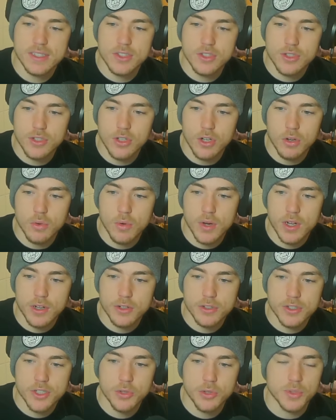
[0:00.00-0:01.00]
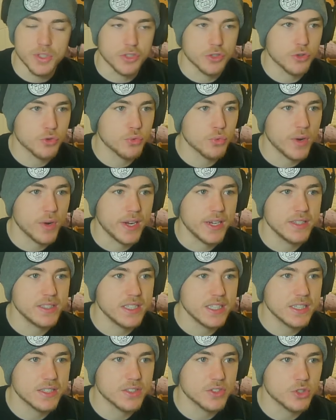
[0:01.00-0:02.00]
salt water too is crazy,
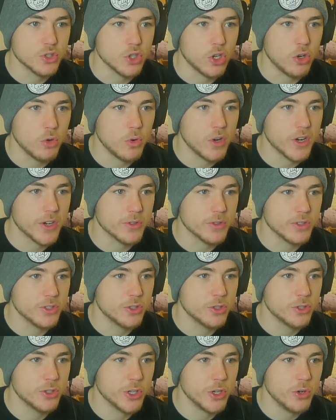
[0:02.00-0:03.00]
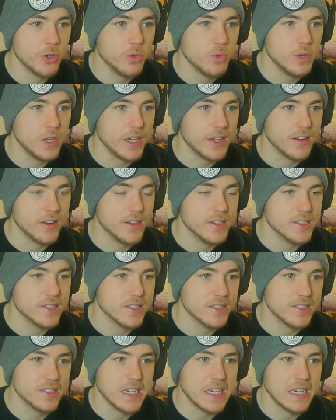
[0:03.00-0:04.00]
because salt water is so, like,
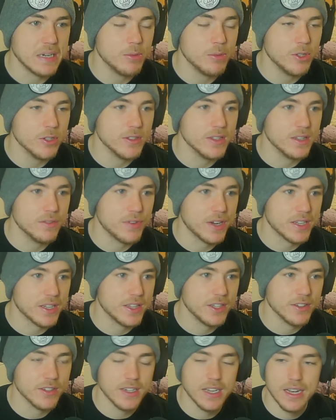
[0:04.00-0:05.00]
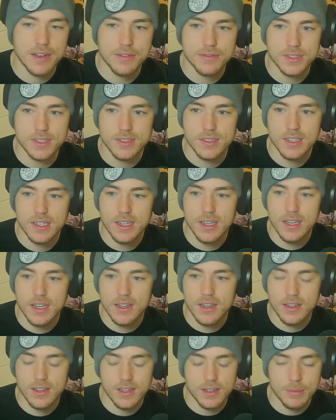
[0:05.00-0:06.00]
unsustainable, and the fact that you're gonna have to,
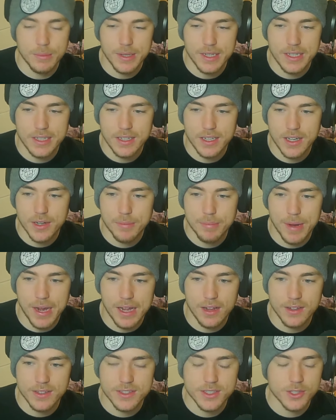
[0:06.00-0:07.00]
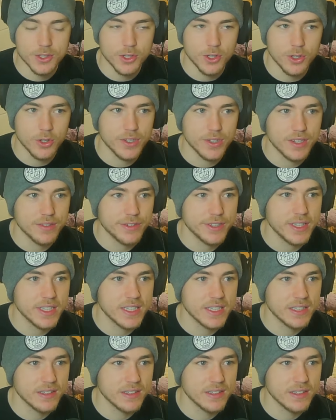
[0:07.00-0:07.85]
oh my god, balance the salt and everything.